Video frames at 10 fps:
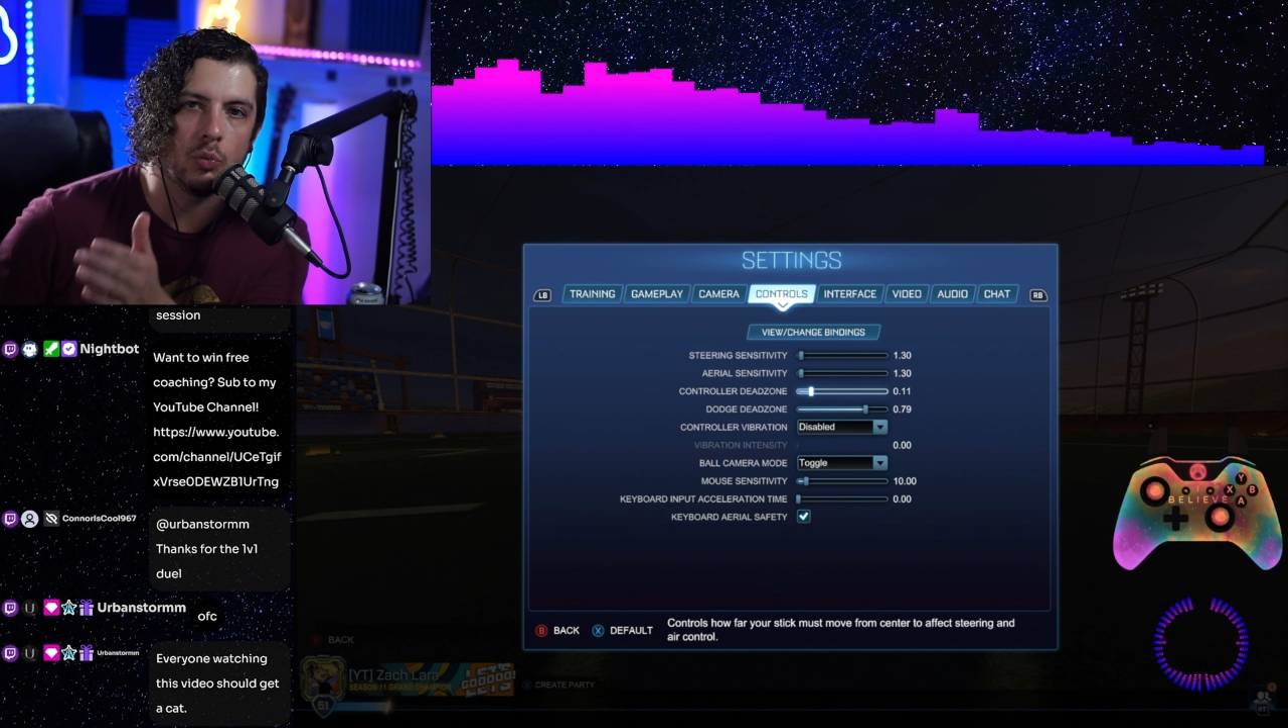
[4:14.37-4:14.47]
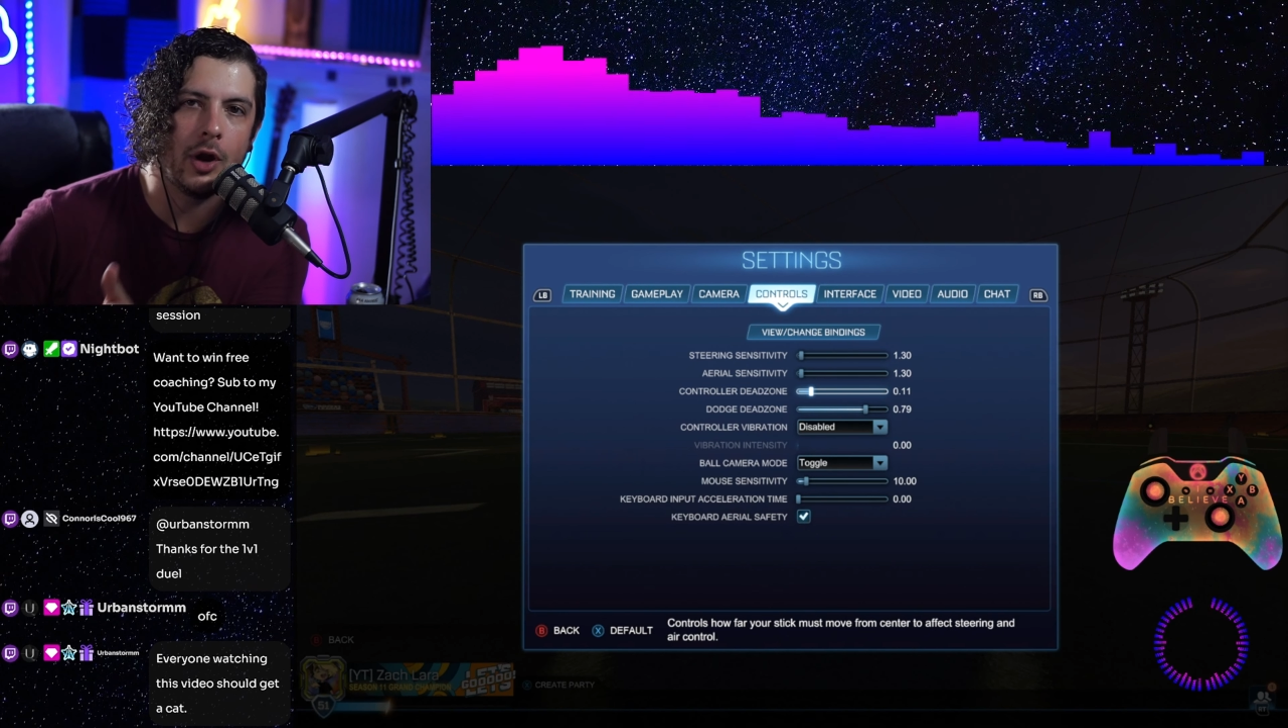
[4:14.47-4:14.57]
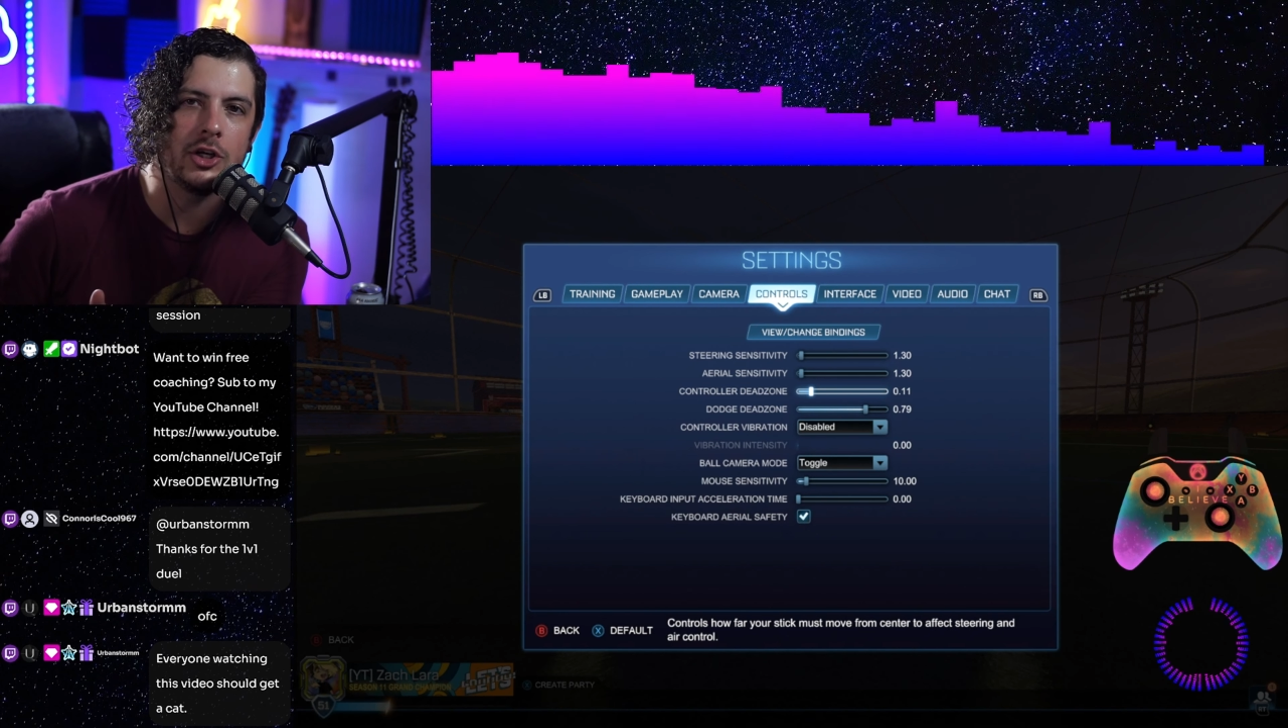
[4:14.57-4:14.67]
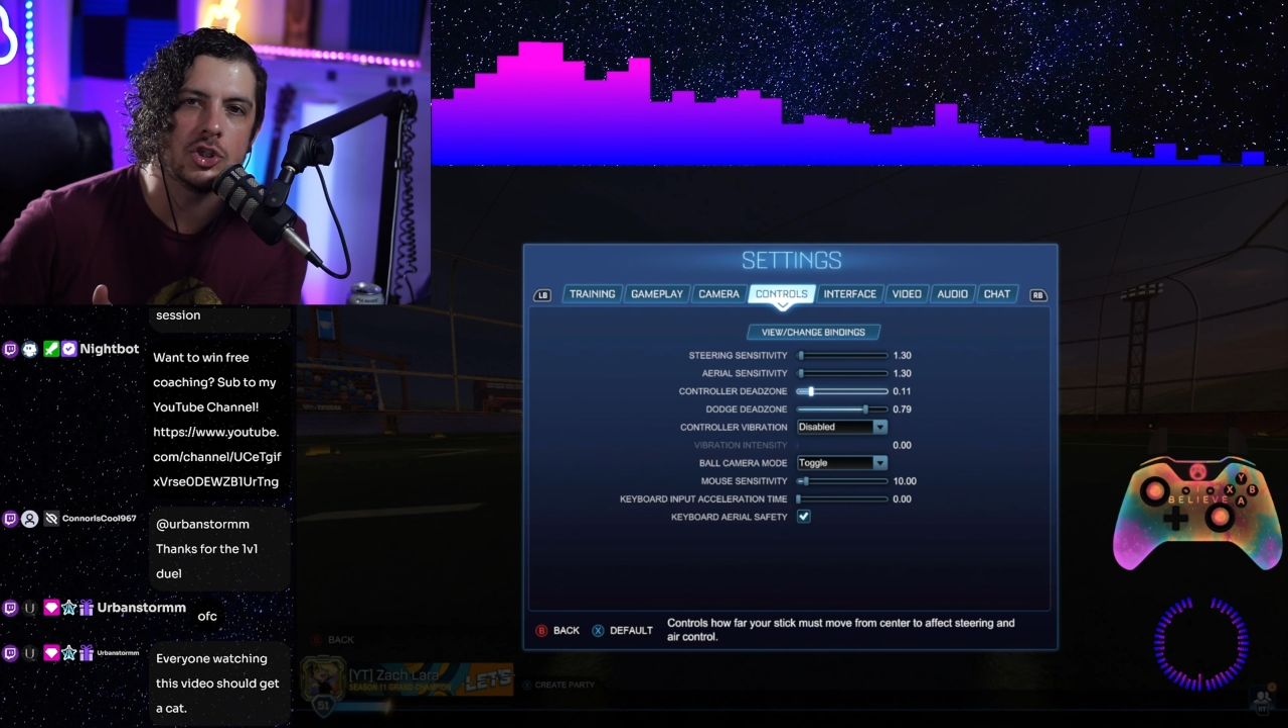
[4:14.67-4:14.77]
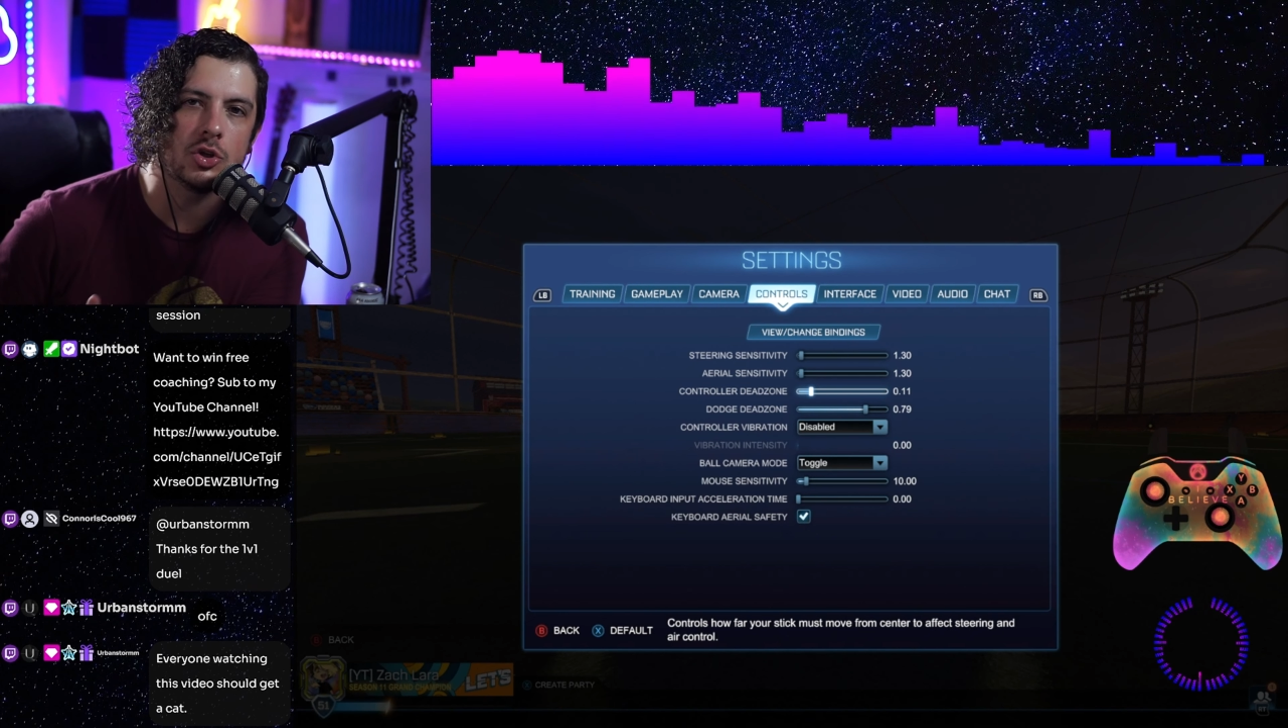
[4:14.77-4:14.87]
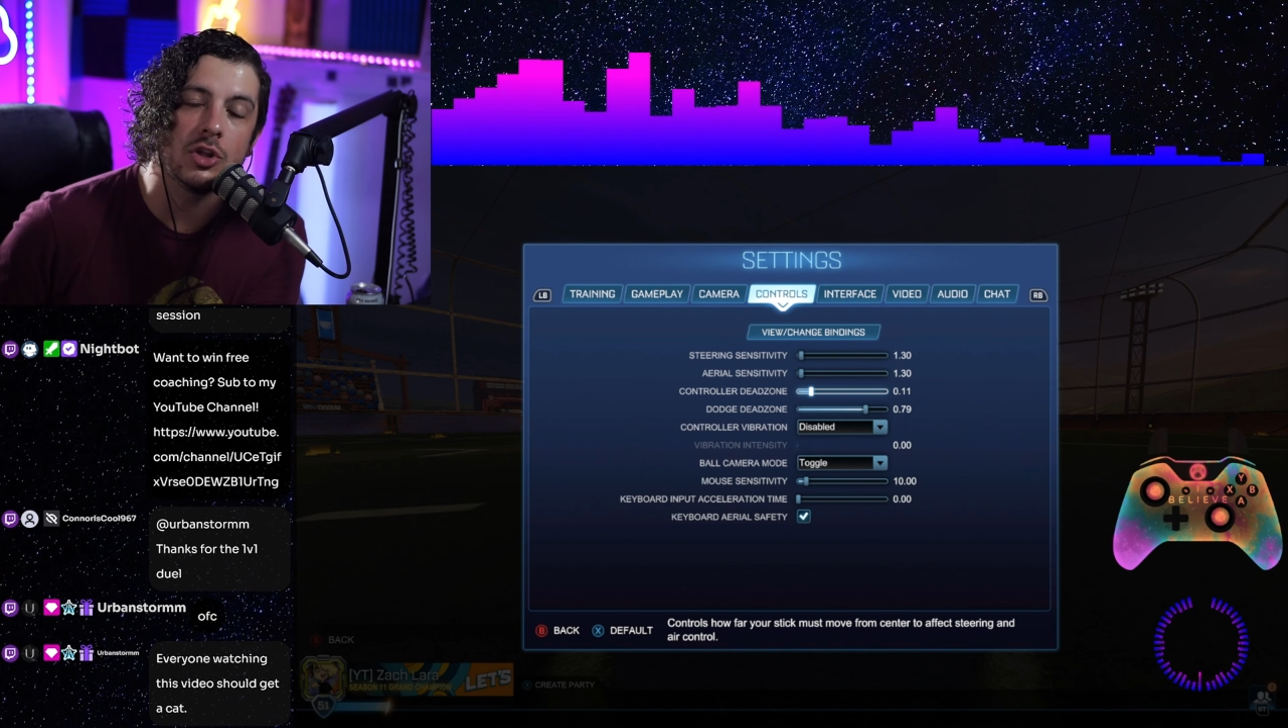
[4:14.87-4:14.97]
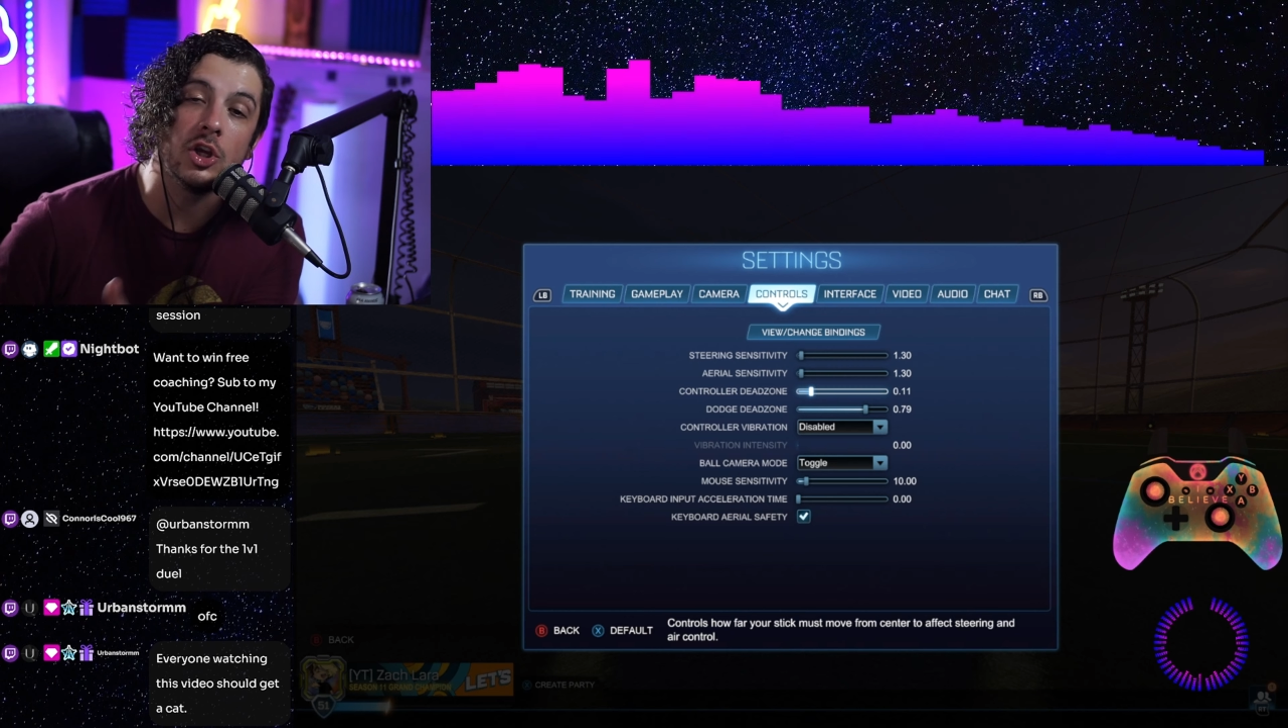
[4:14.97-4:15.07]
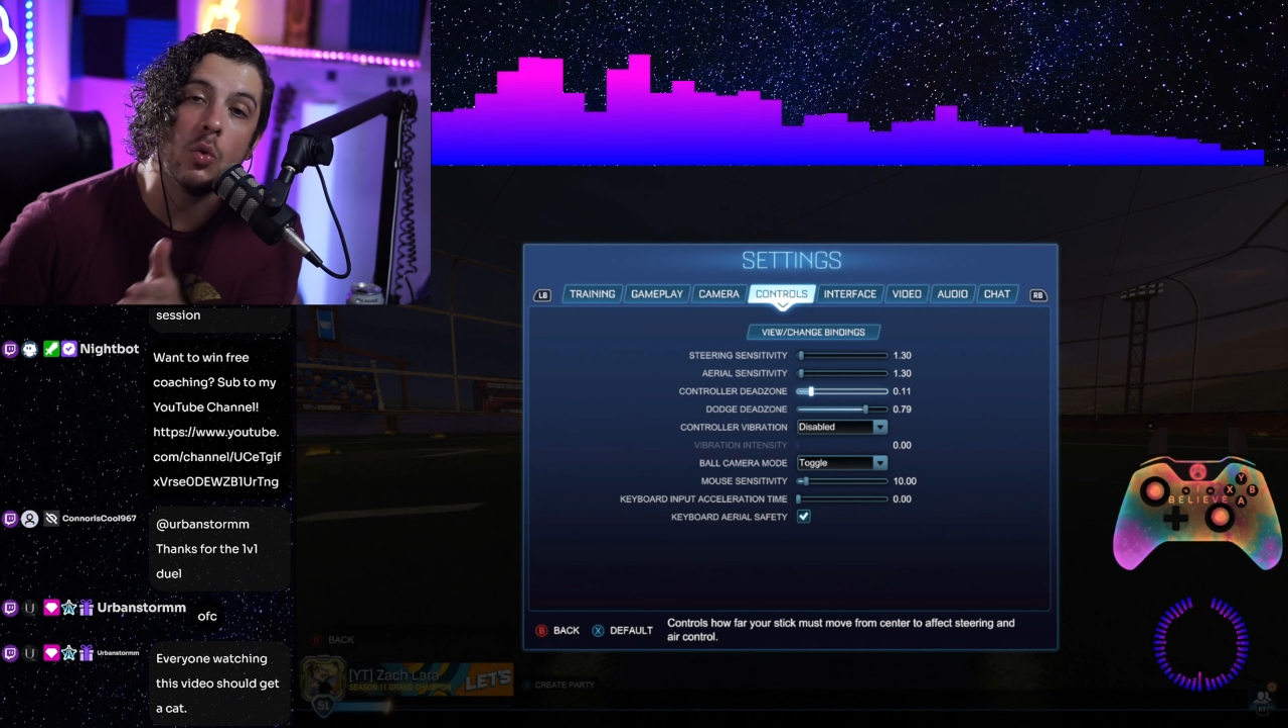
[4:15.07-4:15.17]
register that